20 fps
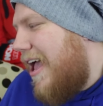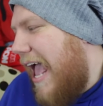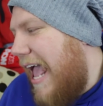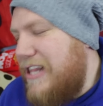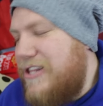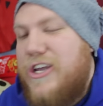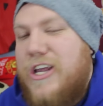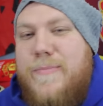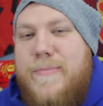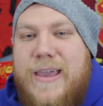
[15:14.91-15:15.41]

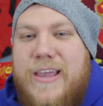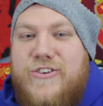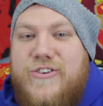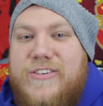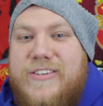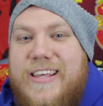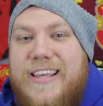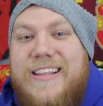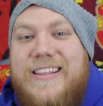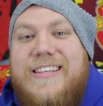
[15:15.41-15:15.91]
it's going to be
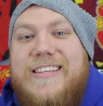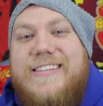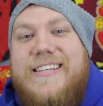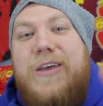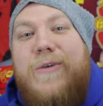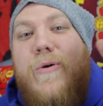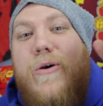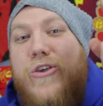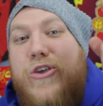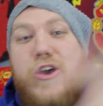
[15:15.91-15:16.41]
interesting to
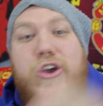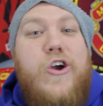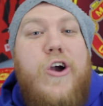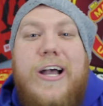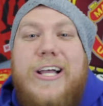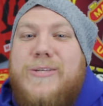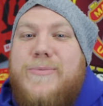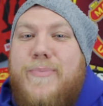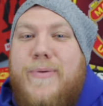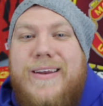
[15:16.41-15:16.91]
see what you
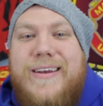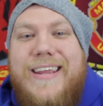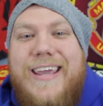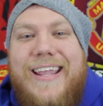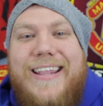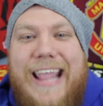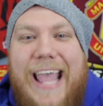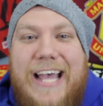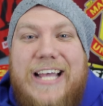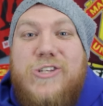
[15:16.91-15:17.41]
guys
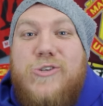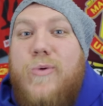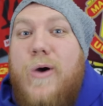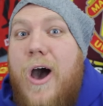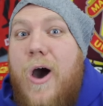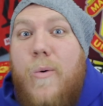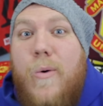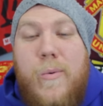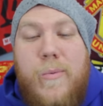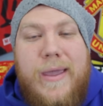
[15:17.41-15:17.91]
predict as
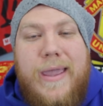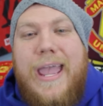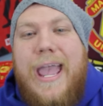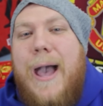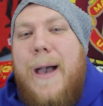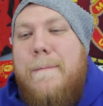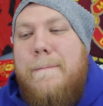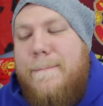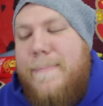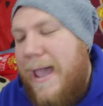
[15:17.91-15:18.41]
well when we
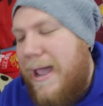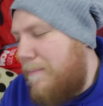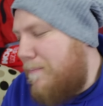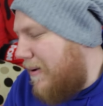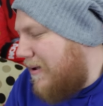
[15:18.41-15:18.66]
come back.